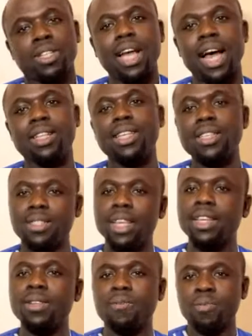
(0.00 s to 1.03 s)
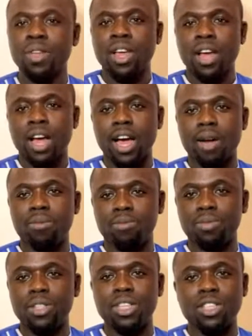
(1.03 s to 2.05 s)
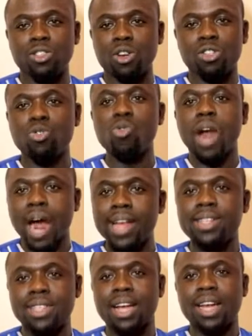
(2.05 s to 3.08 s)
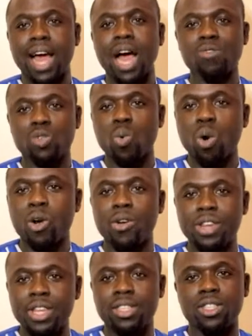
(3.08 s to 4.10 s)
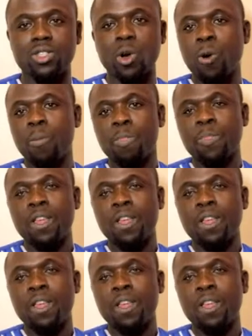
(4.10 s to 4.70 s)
that this thing is not too right, and I have to work on it. So